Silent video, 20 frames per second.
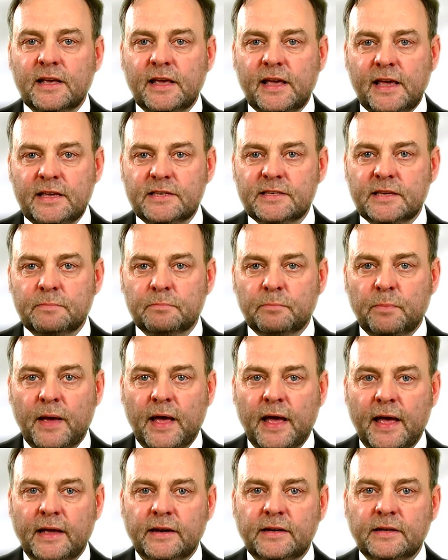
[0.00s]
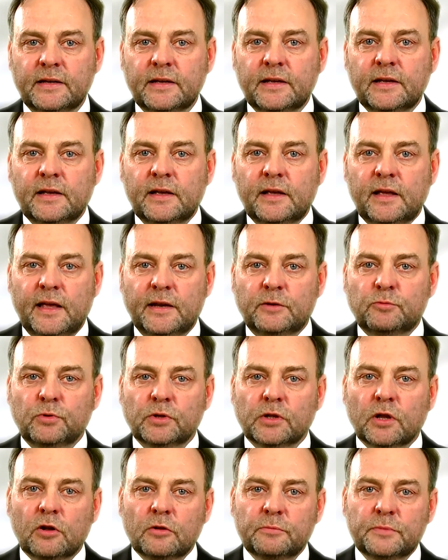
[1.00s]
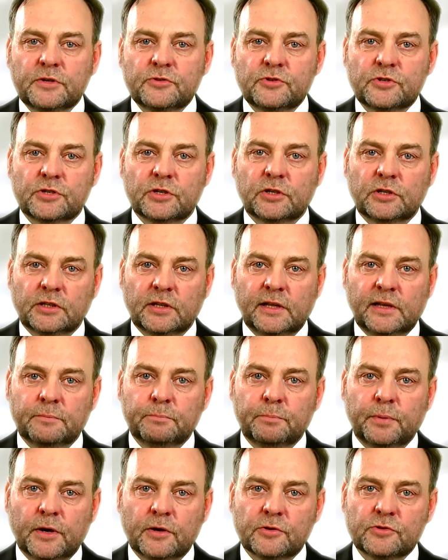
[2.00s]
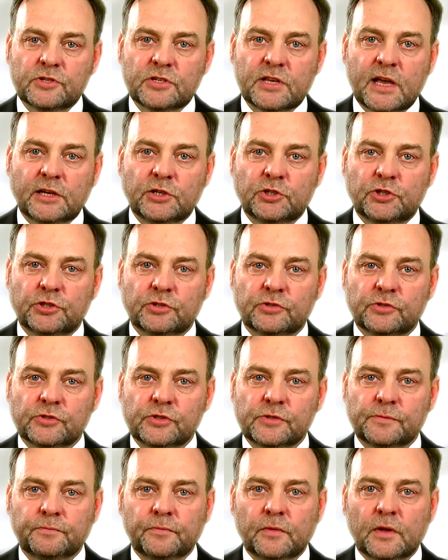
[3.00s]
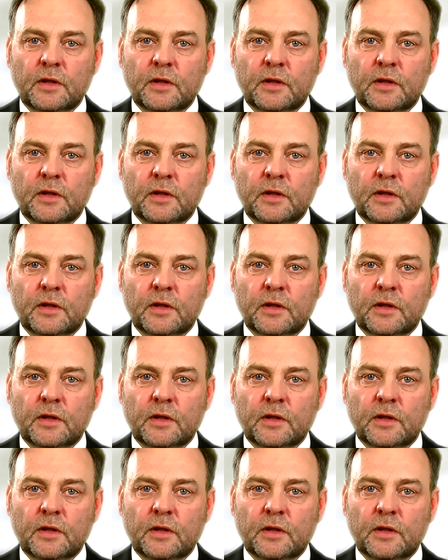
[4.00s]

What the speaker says: is impaired, it will almost certainly impose sanctions.